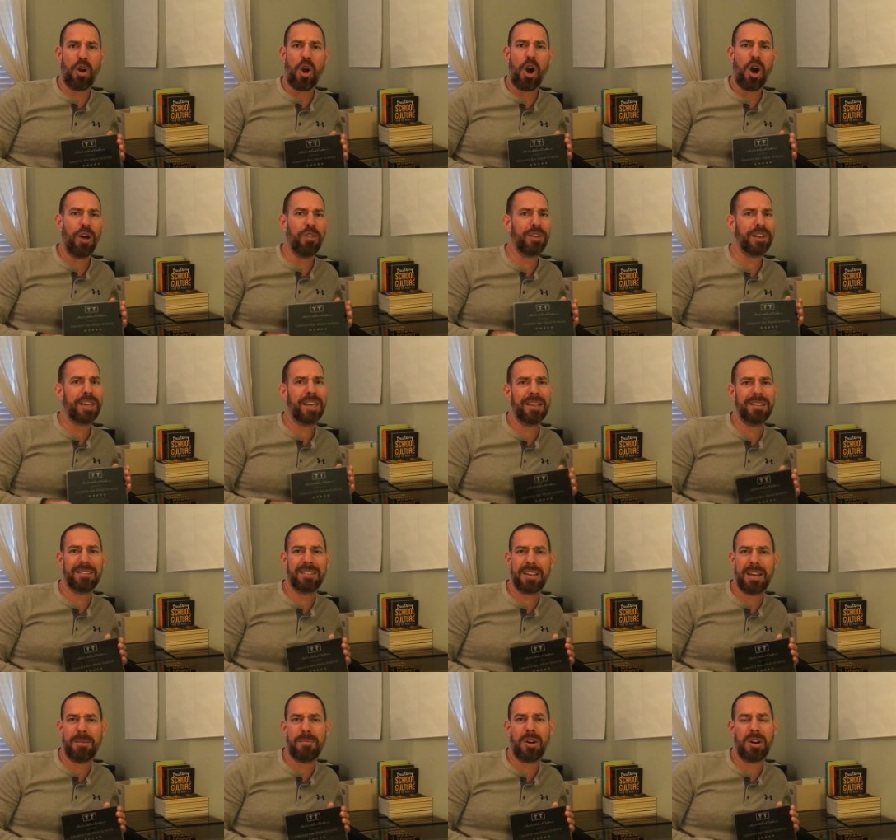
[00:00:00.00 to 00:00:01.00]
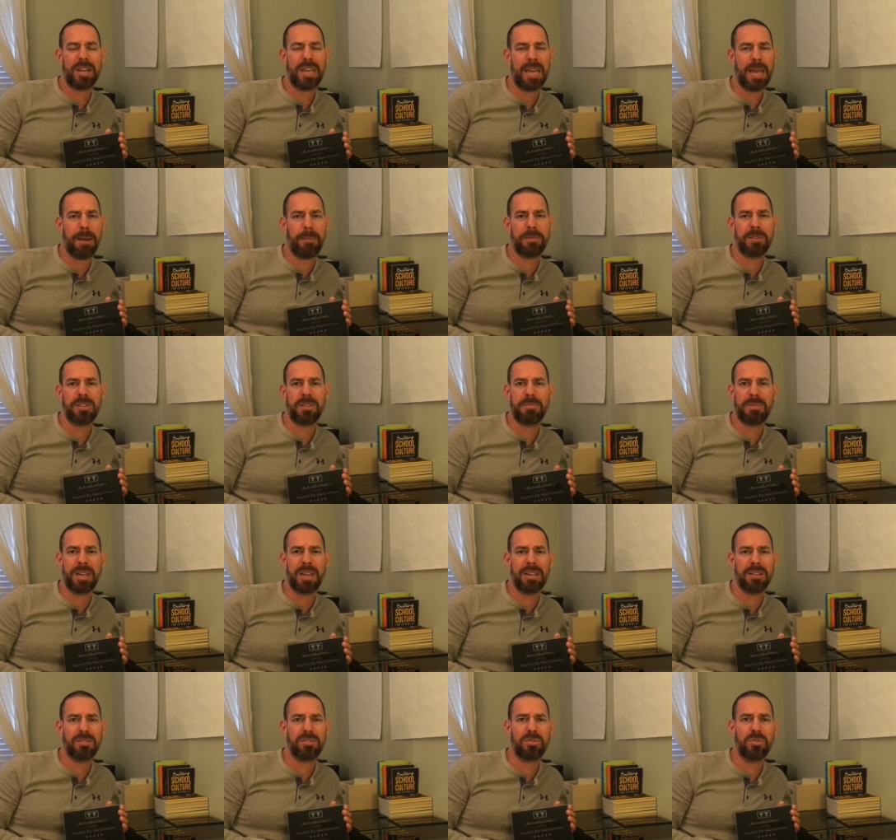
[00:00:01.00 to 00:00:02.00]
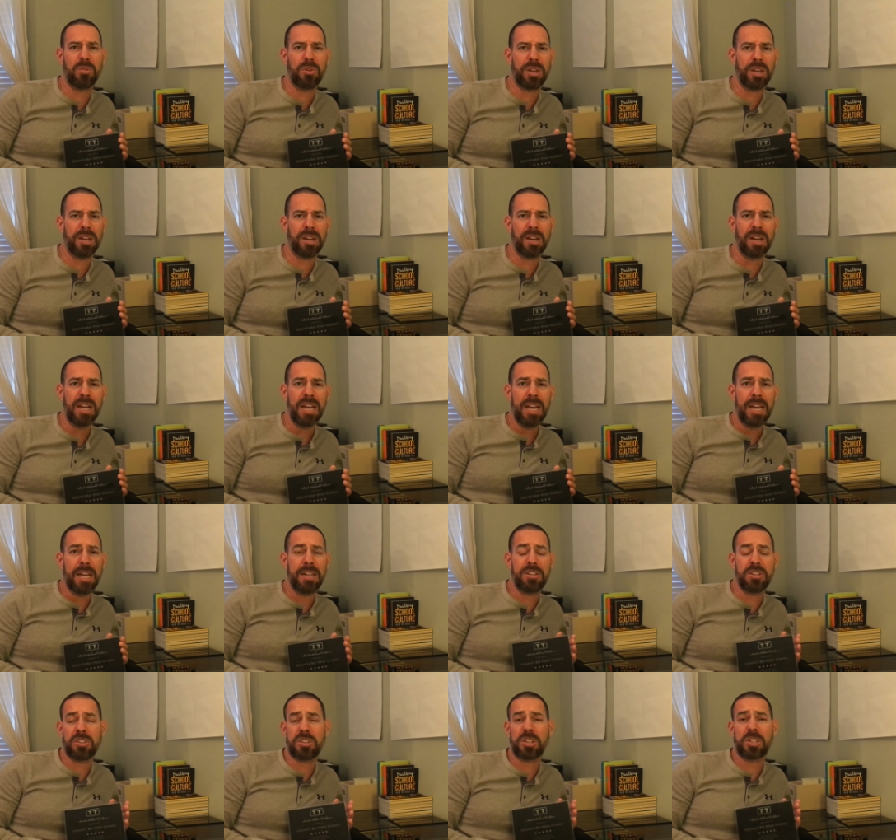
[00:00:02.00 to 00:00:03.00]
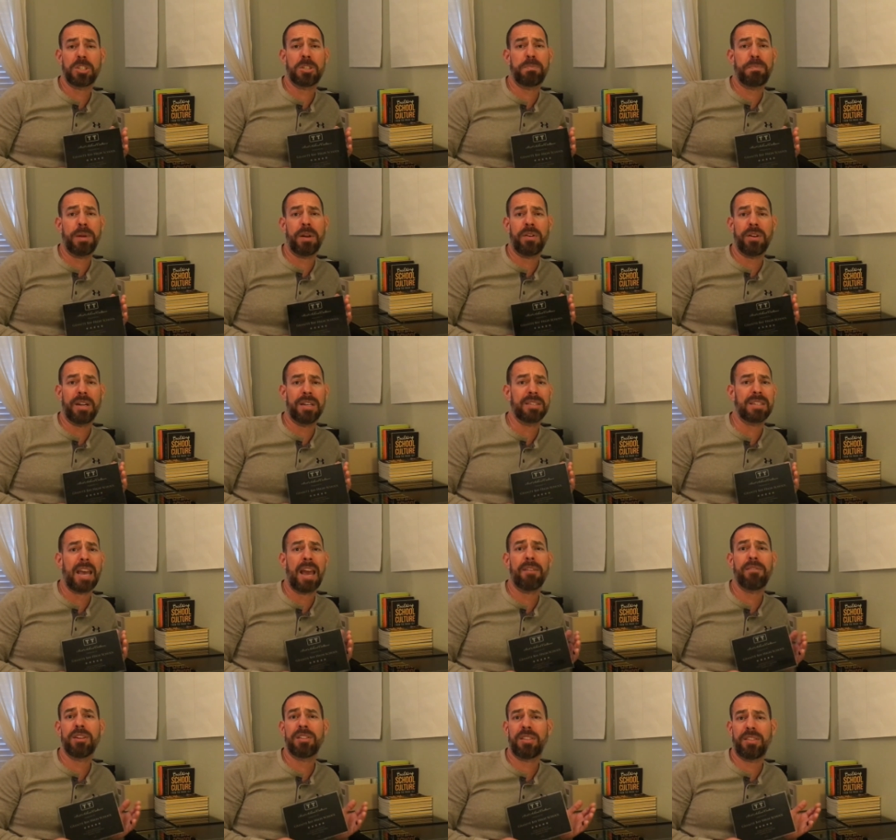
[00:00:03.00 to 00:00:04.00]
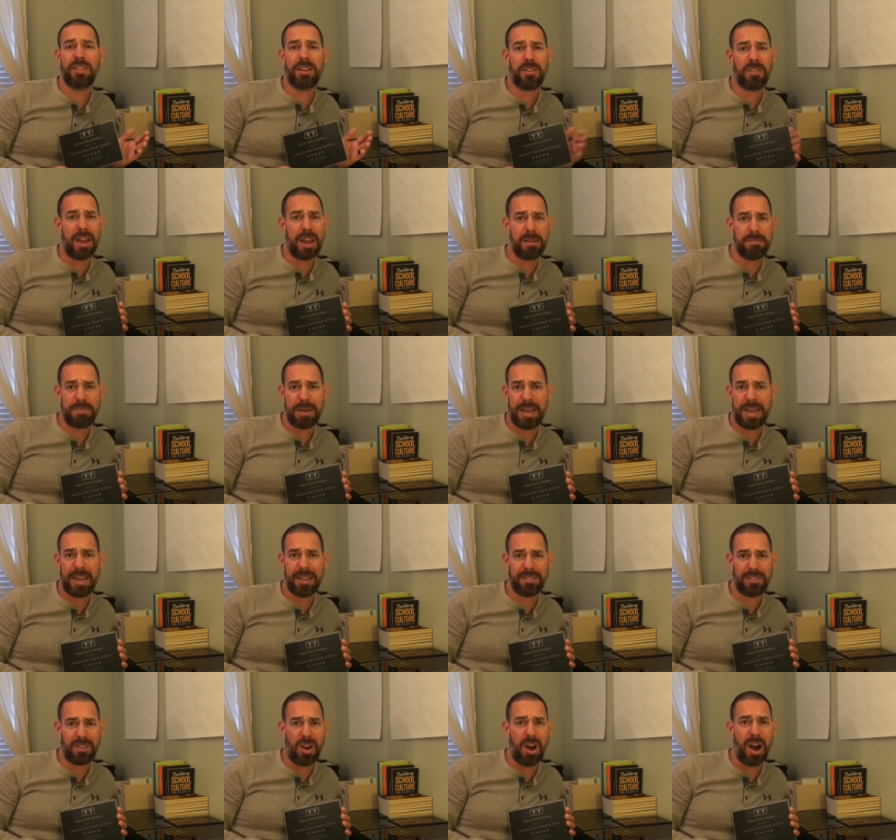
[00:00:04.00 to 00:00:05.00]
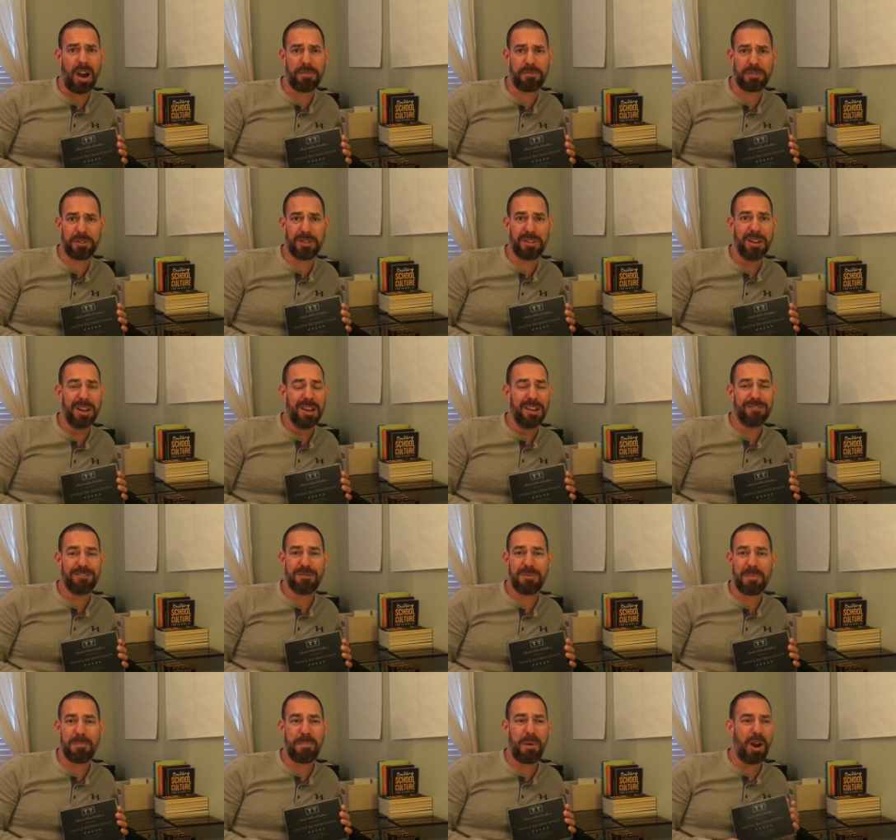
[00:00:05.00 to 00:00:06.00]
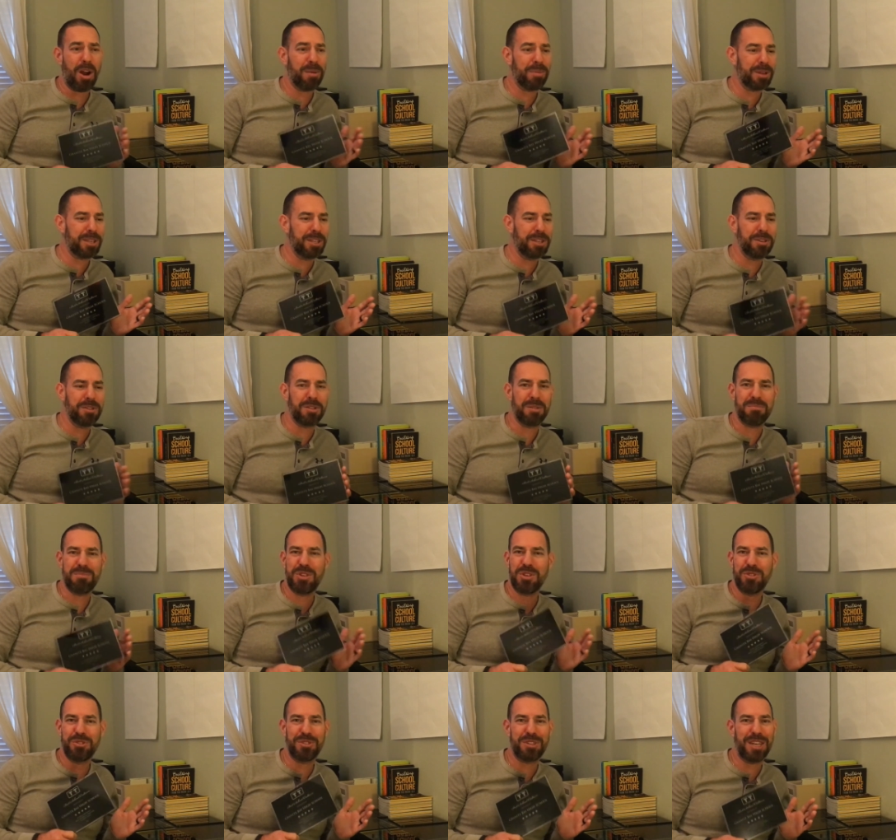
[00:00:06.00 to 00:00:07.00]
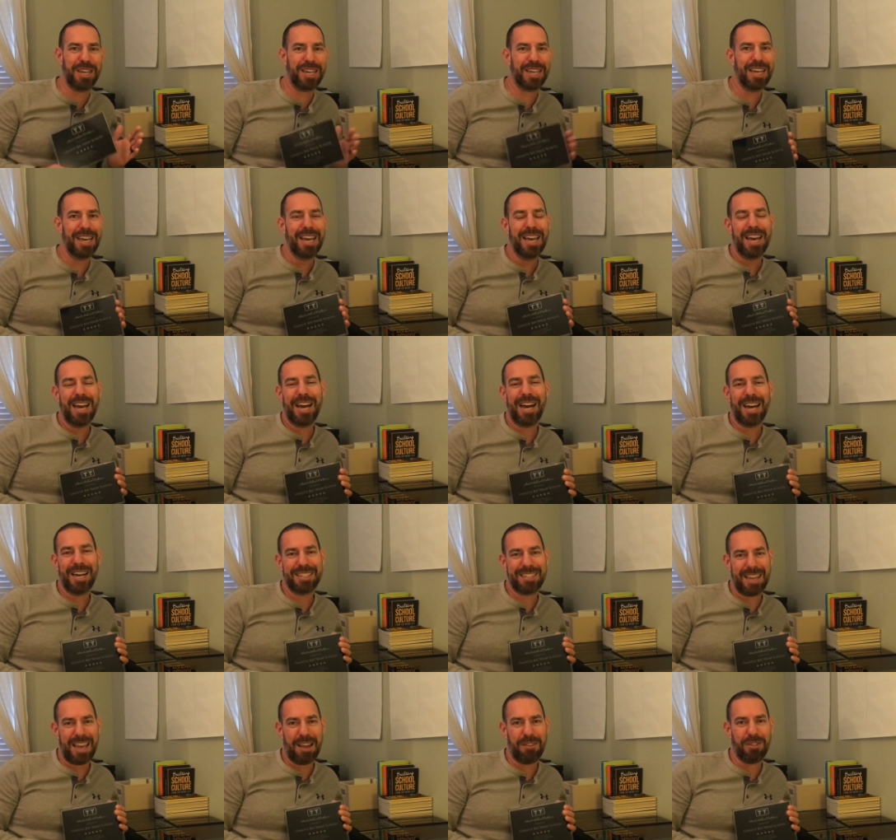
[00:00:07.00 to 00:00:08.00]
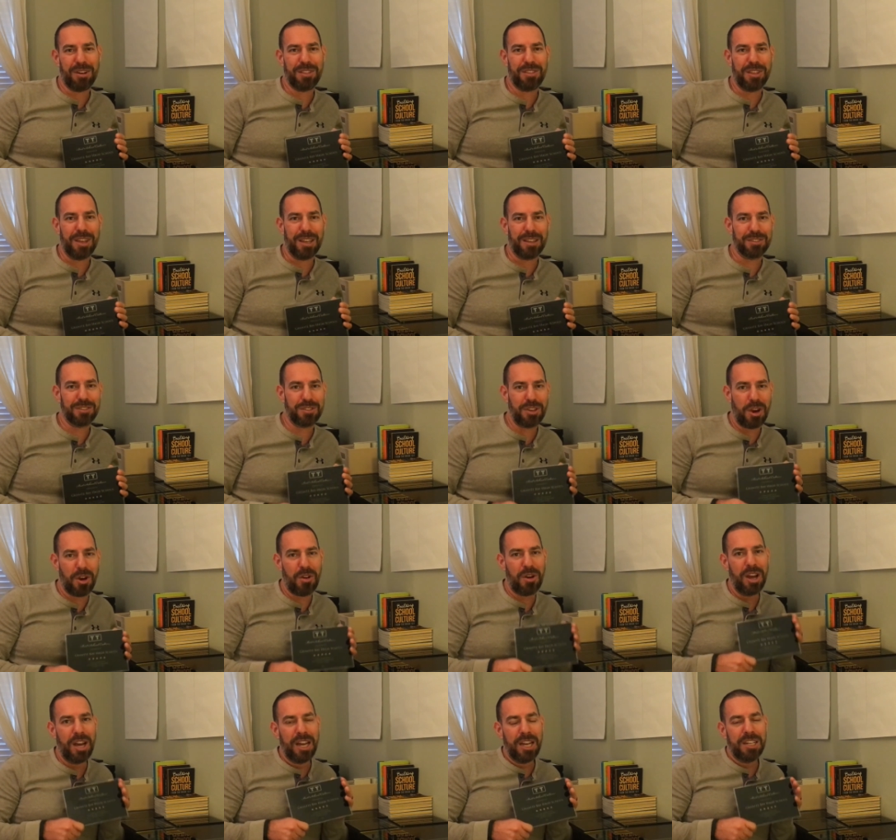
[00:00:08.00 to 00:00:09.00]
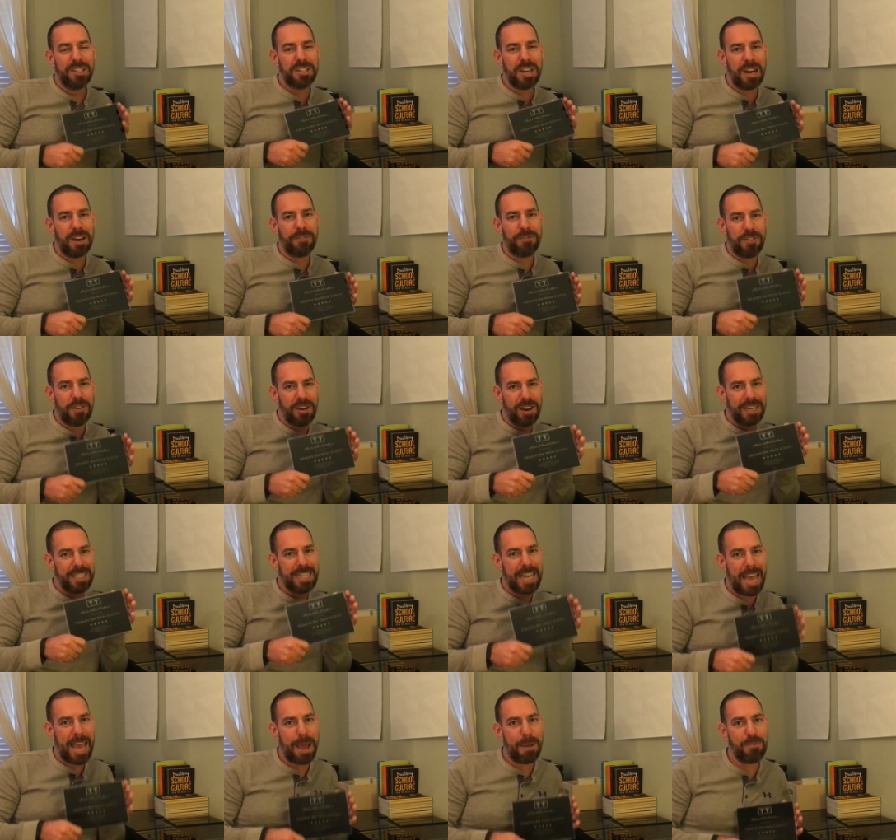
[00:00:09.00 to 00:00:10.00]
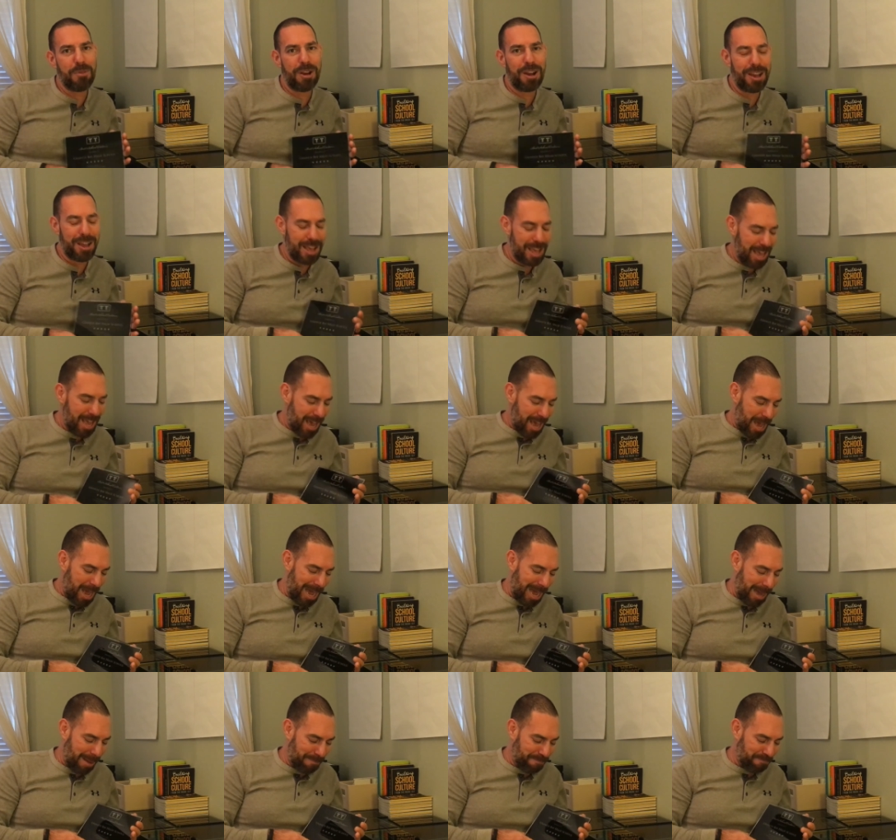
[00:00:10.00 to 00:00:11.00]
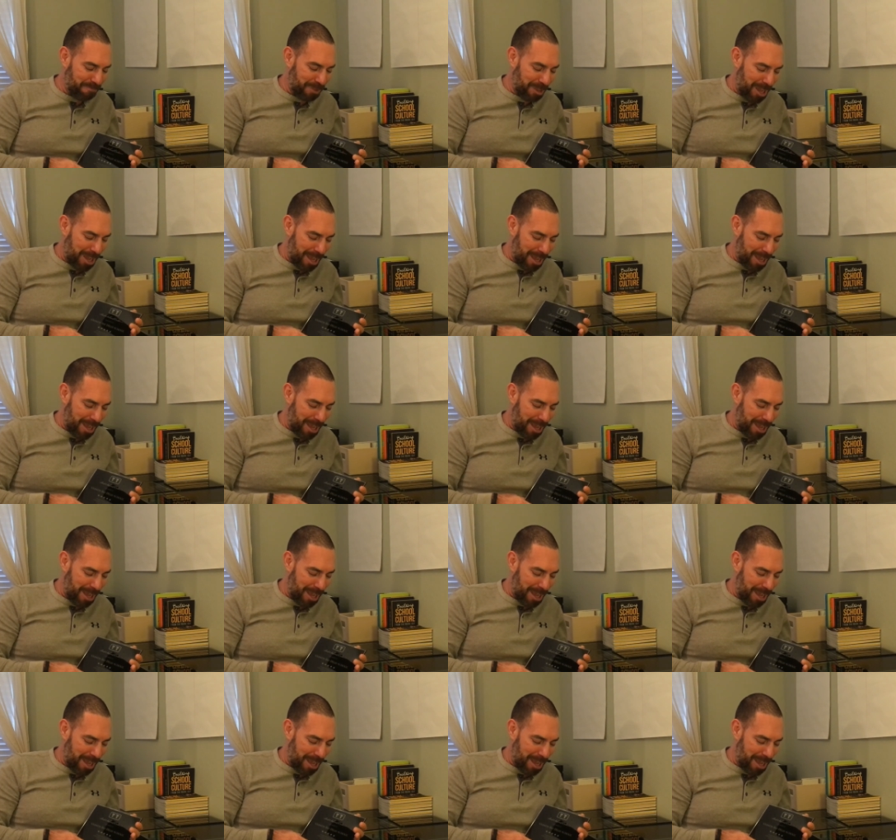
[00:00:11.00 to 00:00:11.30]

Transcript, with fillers: all the kids to come on campus at the beginning of the school year and just experience everything that Granite Bay has to offer from barbecue to music uh, to everything. So, Jennifer and Tamra, um,